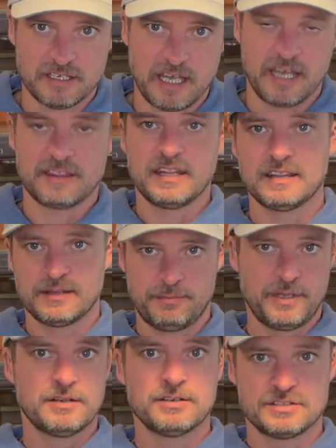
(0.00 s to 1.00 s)
I think the
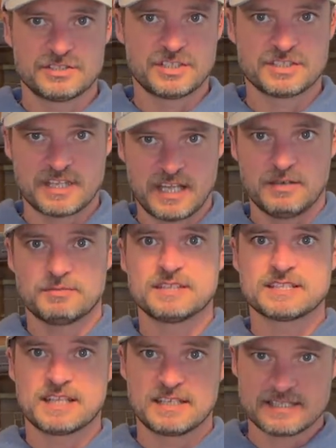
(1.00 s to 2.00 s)
beer is just to help
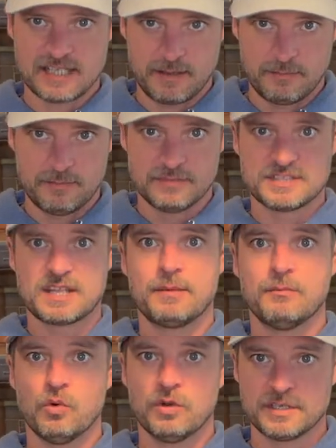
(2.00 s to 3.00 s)
this thing stay
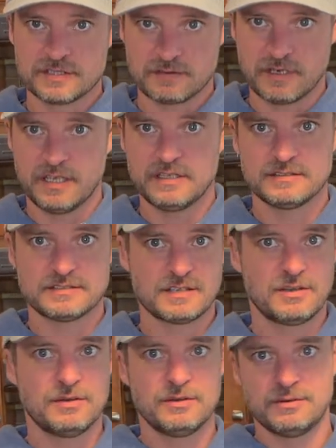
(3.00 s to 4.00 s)
moist, right?
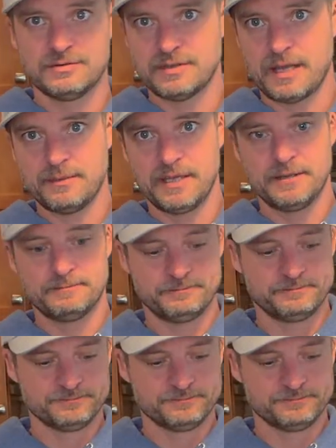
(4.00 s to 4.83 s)
So, I mean,